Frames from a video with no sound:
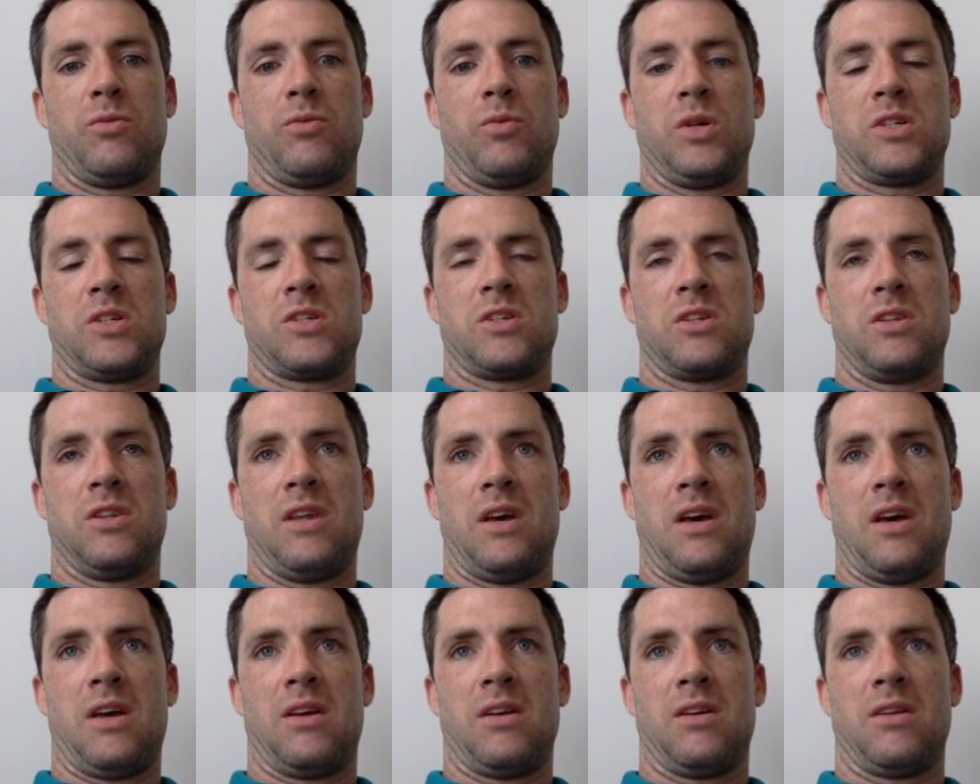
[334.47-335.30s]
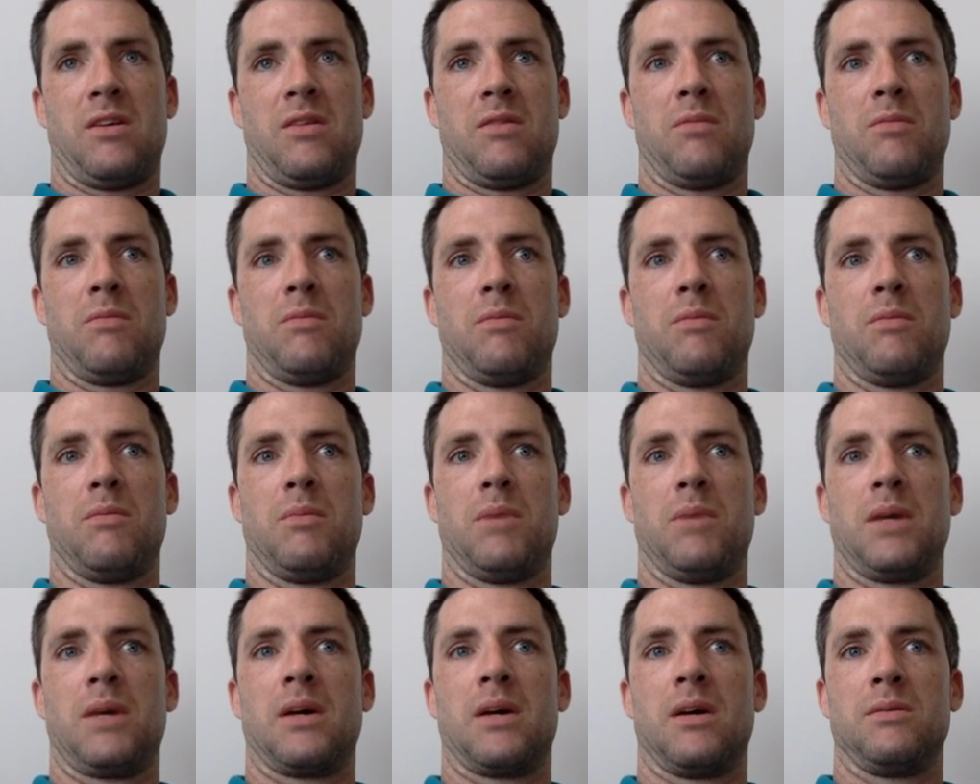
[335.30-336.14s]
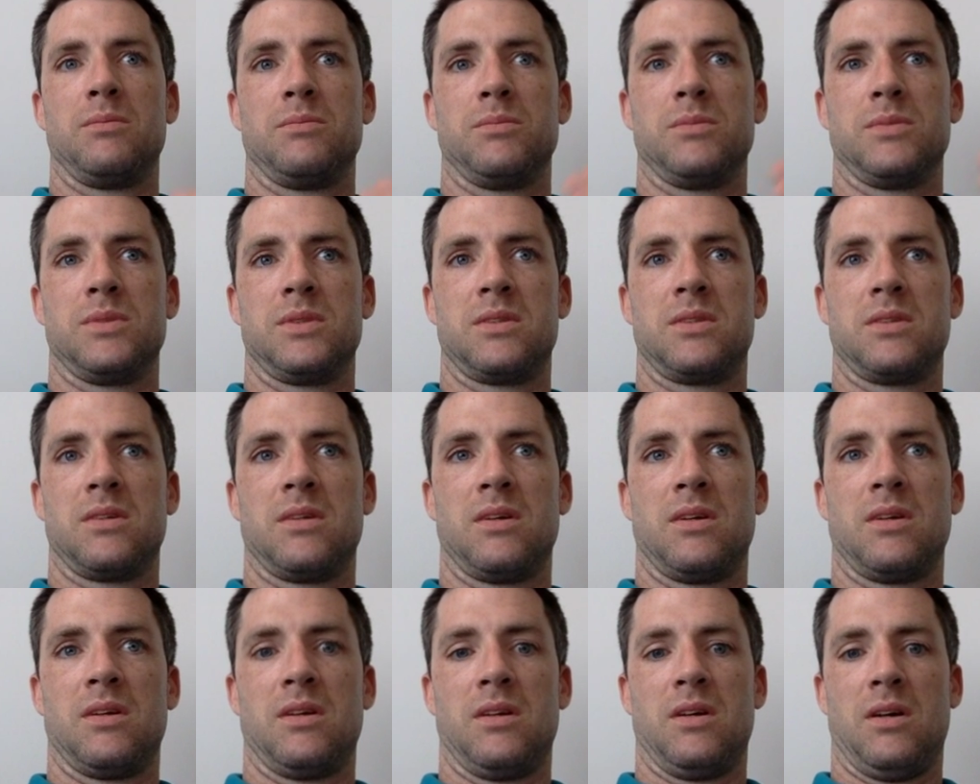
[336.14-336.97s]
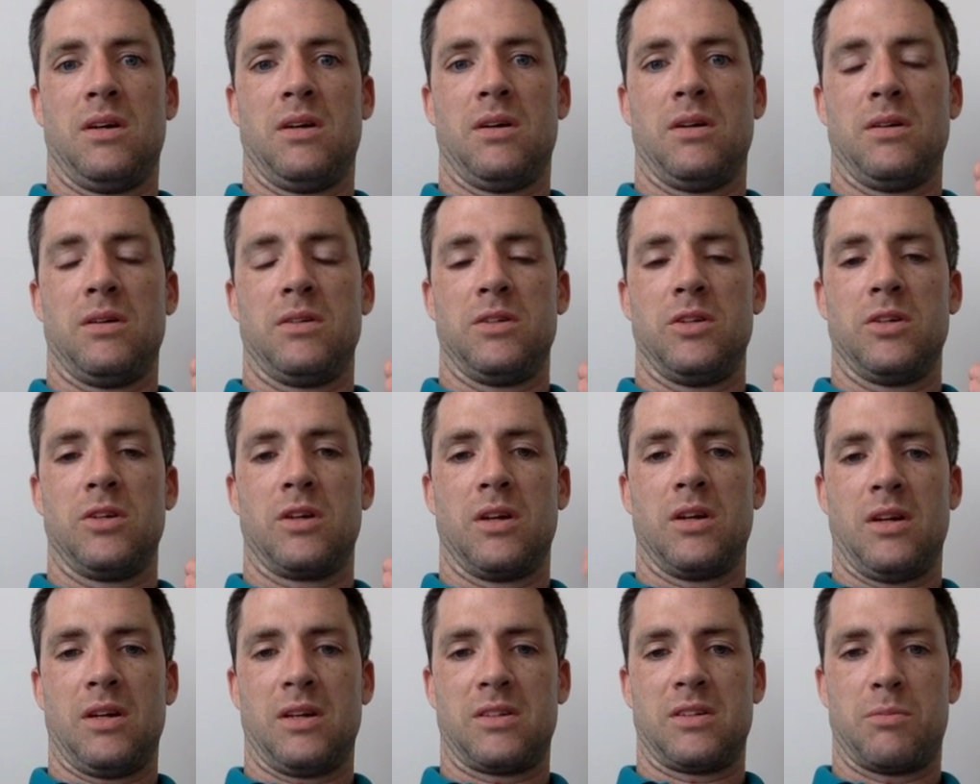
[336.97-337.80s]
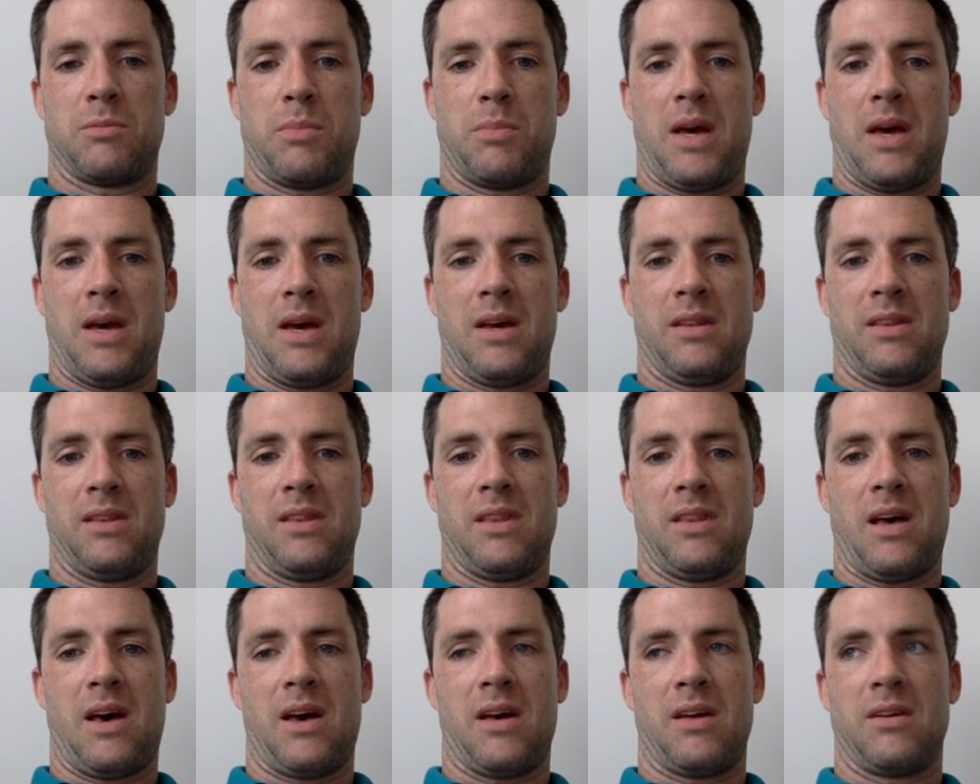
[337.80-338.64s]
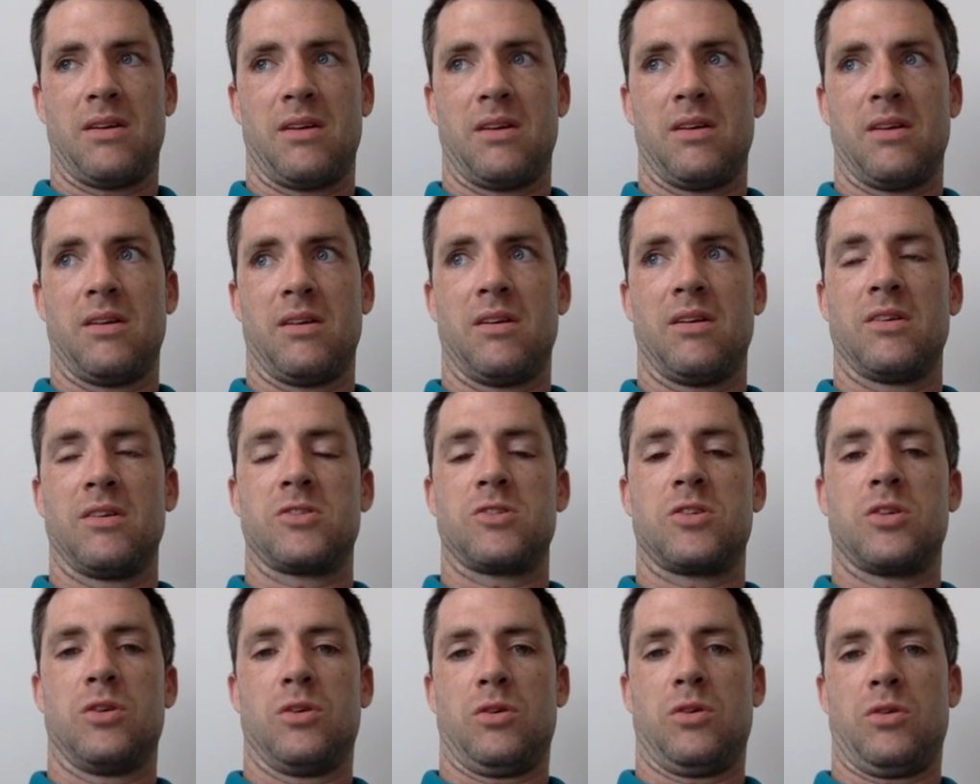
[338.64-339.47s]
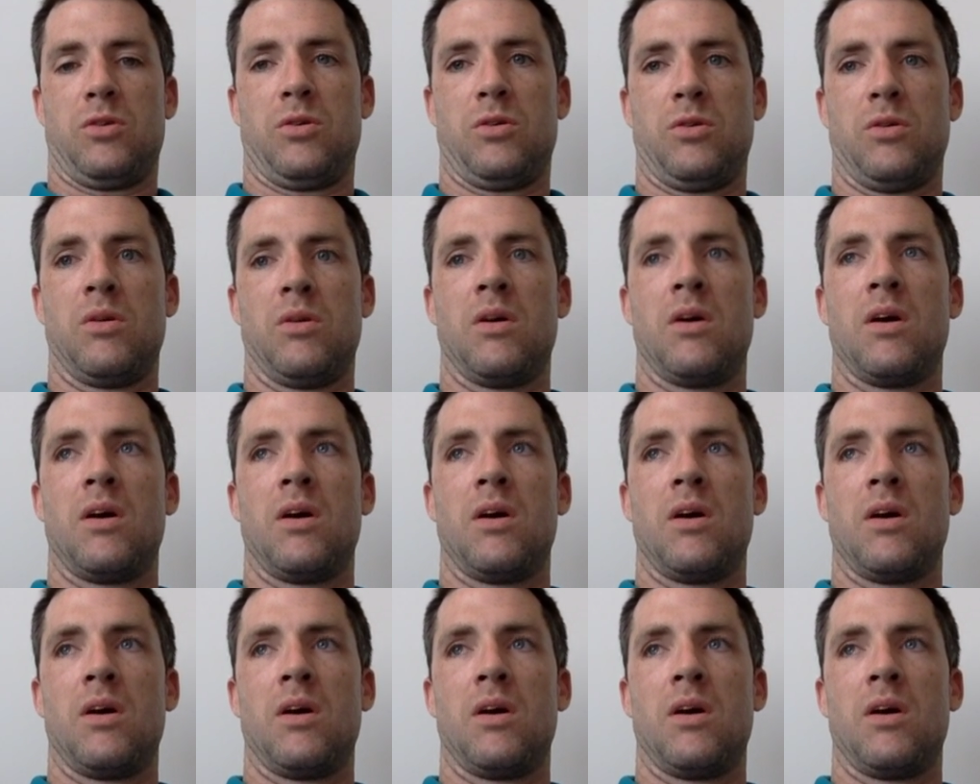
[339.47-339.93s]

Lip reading: which then becomes you can expand that to